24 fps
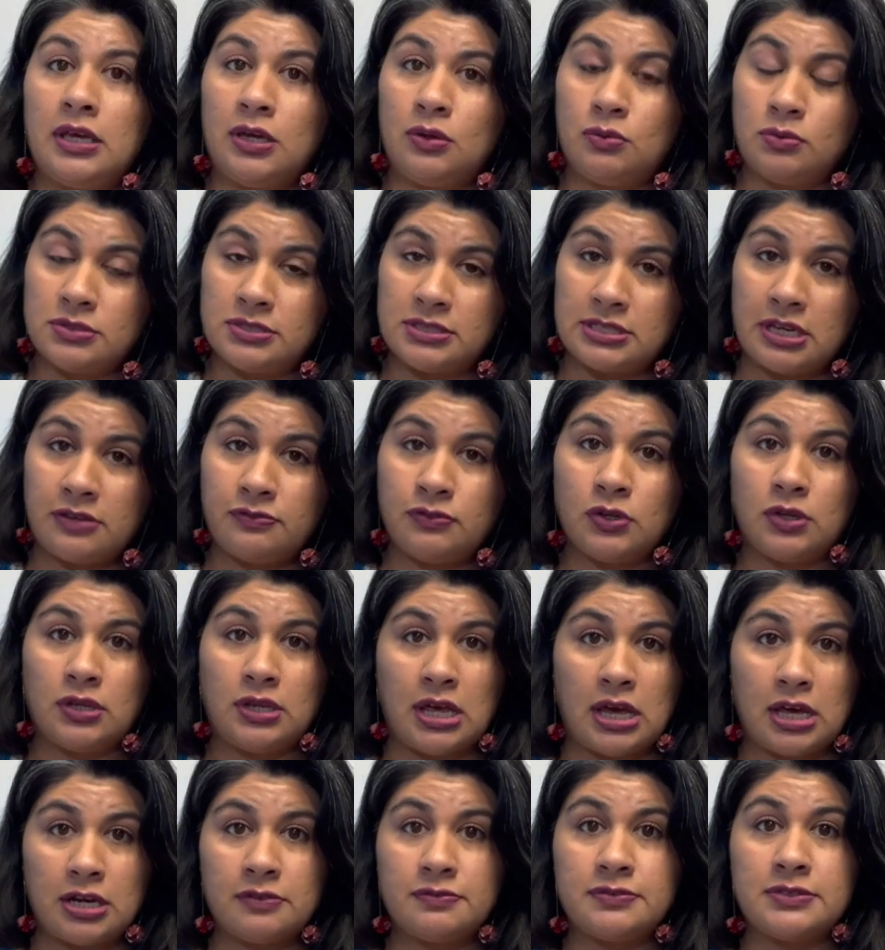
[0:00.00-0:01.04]
It will save you a
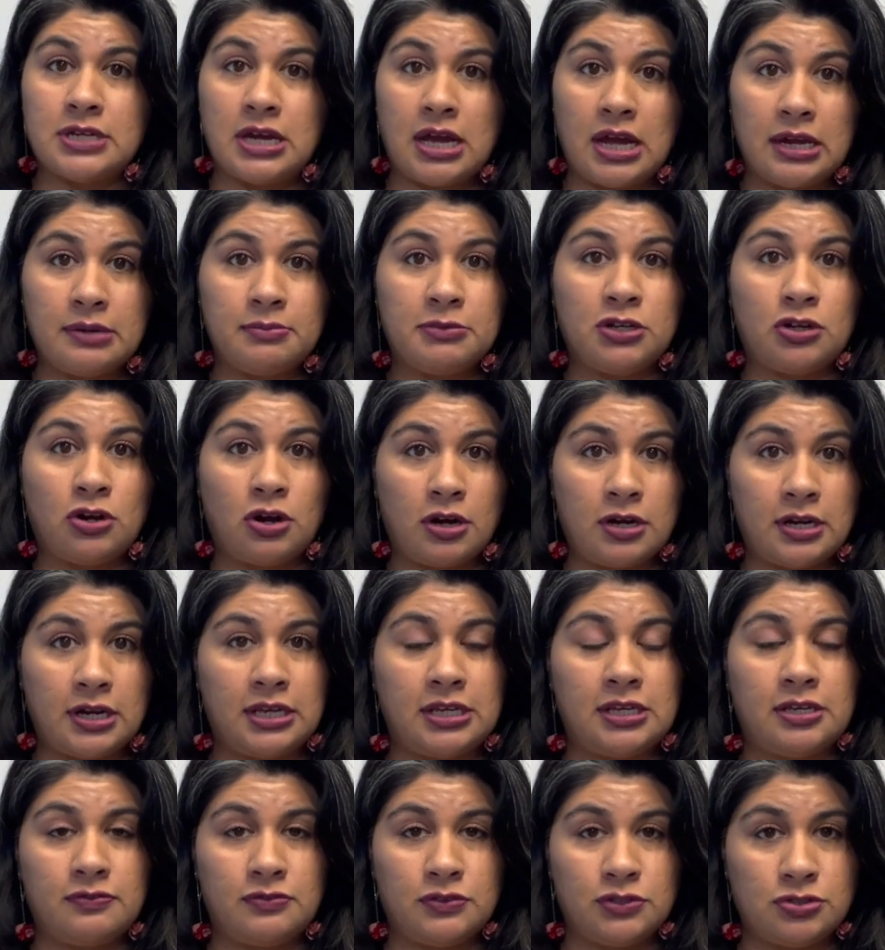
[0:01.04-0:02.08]
lot of time and
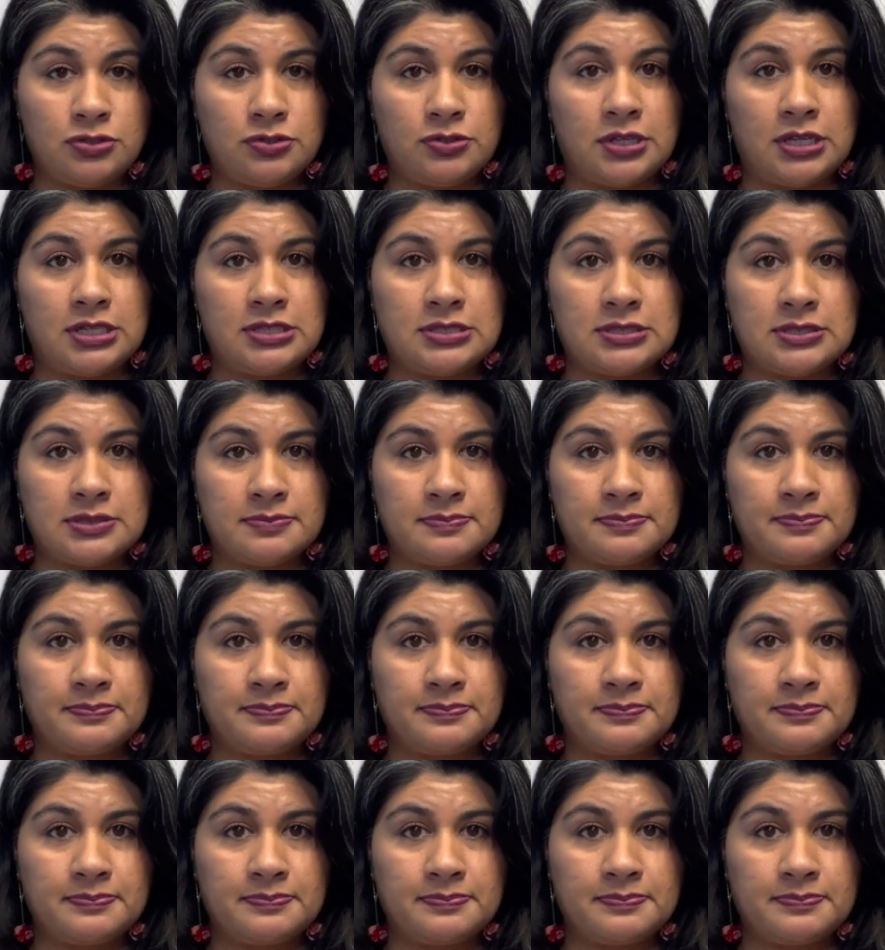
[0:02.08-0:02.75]
heartache if you do this.